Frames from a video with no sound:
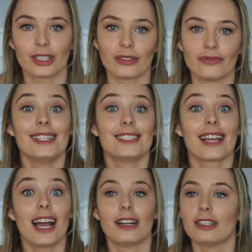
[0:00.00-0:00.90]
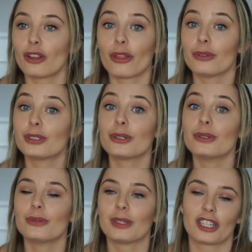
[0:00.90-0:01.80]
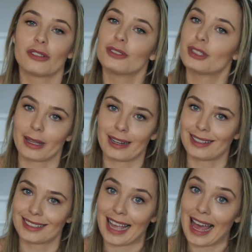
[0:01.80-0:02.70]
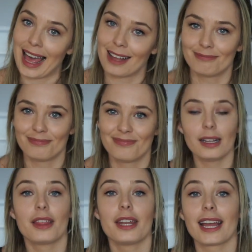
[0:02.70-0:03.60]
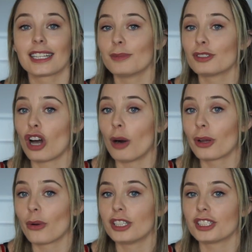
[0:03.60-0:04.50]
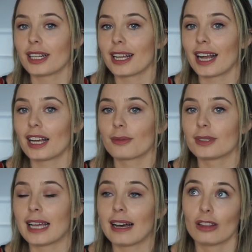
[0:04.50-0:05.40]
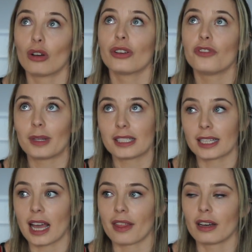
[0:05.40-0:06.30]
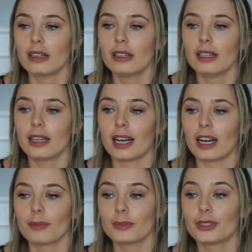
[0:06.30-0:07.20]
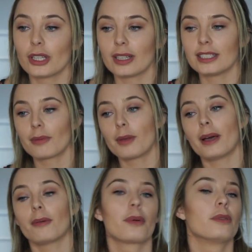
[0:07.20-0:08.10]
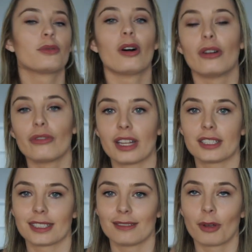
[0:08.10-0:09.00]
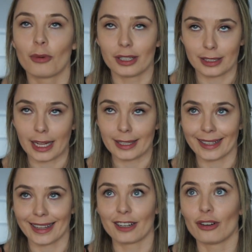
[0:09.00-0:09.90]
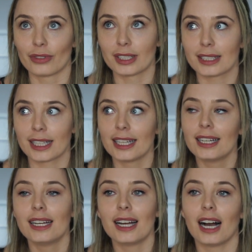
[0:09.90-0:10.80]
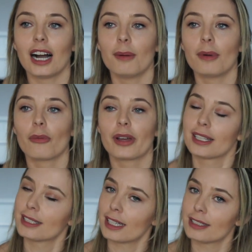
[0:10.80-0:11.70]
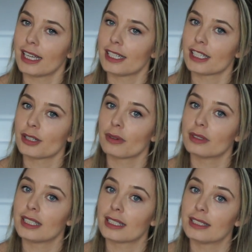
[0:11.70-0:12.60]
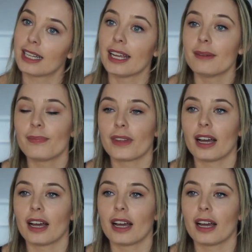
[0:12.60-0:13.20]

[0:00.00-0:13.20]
So yeah, through school, we're childhood sweethearts, yeah. The next most common question I had was, how long have you been together? So I said we met when we were 12. We weren't dating then, obviously. We didn't start dating till we were 16.